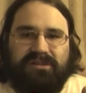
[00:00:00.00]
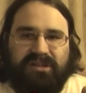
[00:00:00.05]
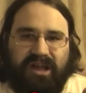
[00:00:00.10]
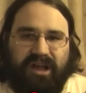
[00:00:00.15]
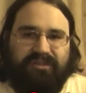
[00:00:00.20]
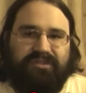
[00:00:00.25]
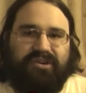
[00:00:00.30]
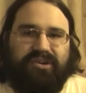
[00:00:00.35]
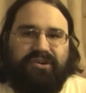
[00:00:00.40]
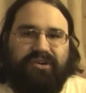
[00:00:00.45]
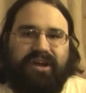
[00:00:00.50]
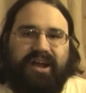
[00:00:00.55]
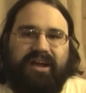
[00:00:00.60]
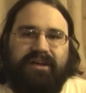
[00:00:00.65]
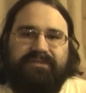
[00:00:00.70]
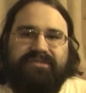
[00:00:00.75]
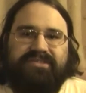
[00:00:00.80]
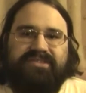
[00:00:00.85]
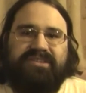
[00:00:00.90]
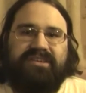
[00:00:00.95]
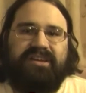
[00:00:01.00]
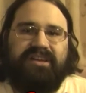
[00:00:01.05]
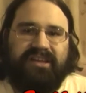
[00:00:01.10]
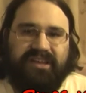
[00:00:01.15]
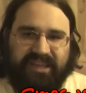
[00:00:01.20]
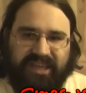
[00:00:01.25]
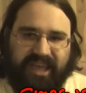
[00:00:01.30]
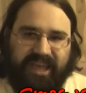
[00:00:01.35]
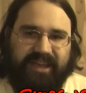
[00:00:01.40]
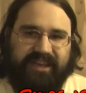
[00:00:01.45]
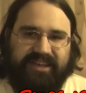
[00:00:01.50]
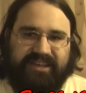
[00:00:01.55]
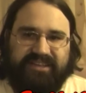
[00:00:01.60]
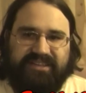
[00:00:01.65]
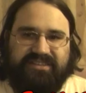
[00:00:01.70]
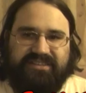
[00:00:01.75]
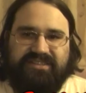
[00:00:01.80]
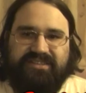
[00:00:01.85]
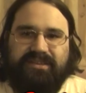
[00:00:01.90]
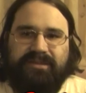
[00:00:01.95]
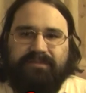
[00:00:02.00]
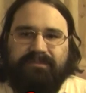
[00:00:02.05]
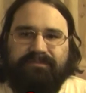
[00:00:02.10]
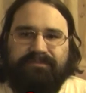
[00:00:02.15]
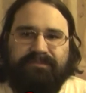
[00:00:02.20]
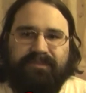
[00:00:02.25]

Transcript: Covercraft's gigs.